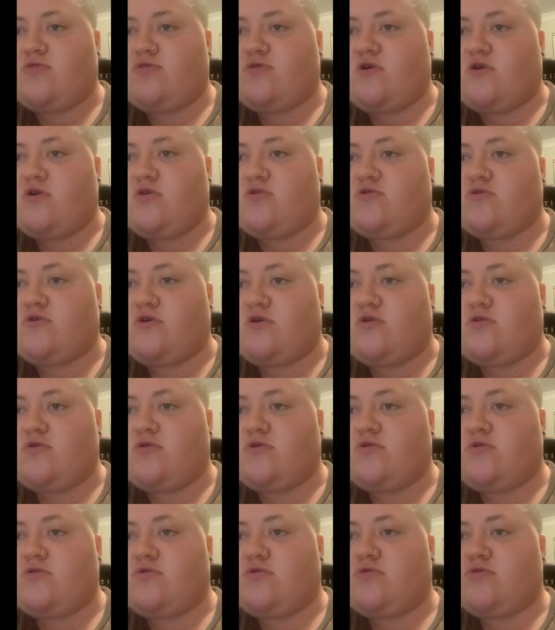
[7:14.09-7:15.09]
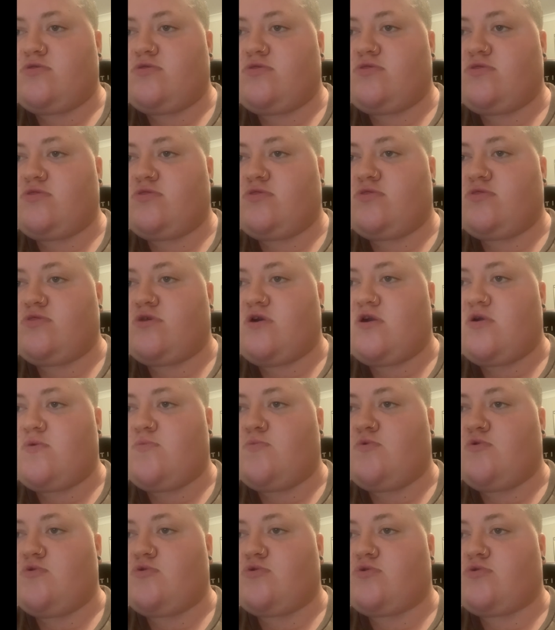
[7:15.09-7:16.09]
They said they
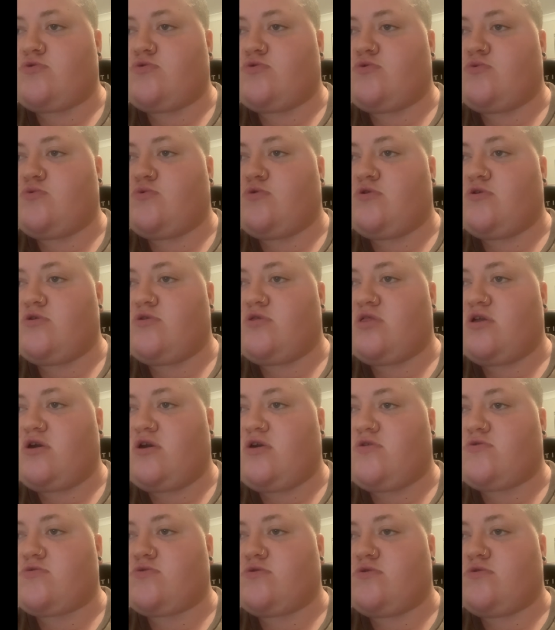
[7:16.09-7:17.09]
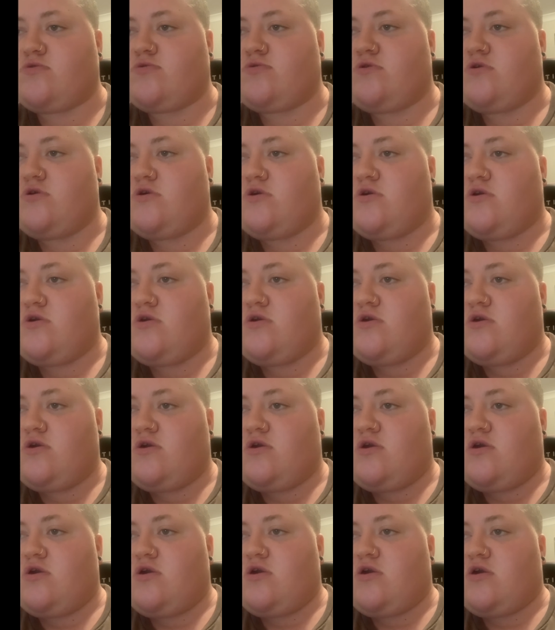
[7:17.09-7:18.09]
would do it later,
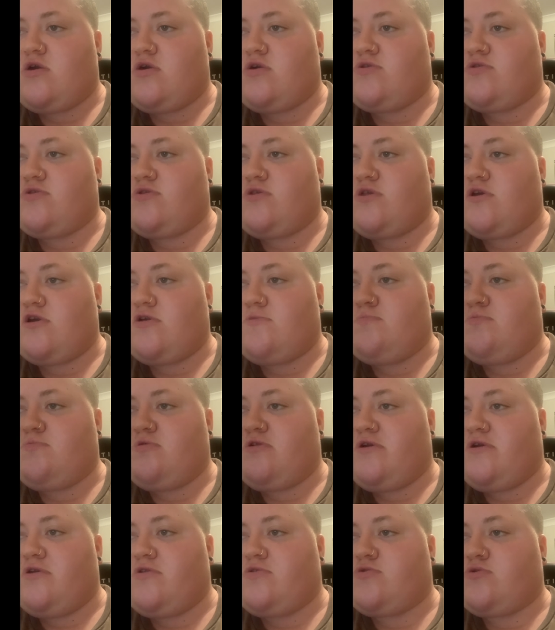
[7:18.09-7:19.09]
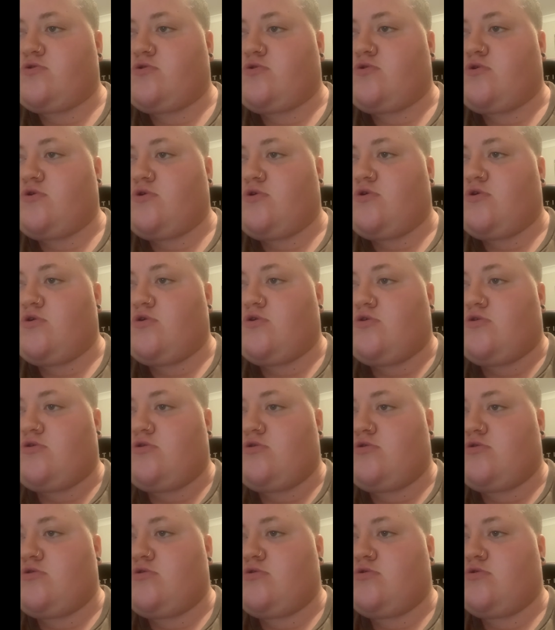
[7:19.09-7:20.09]
as they planned to go
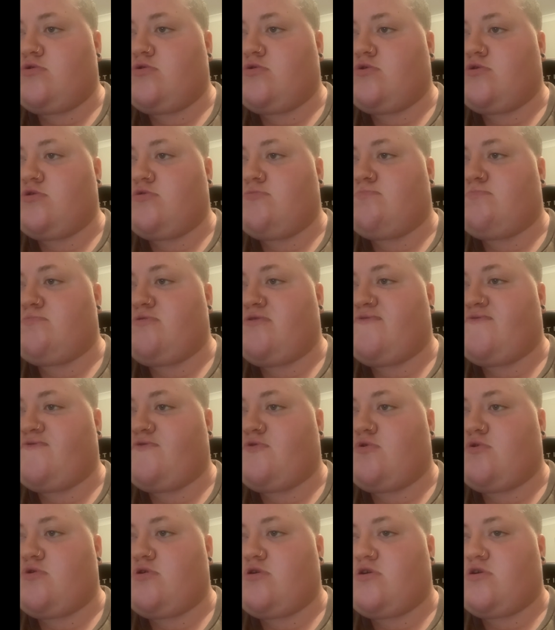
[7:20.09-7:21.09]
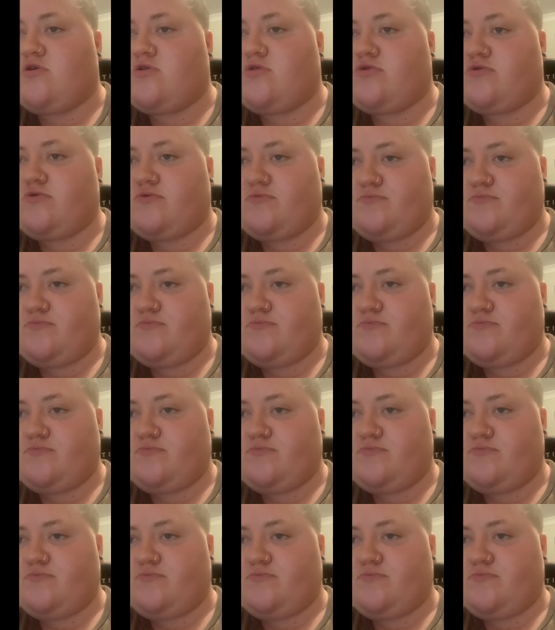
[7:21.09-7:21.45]
home beforehand.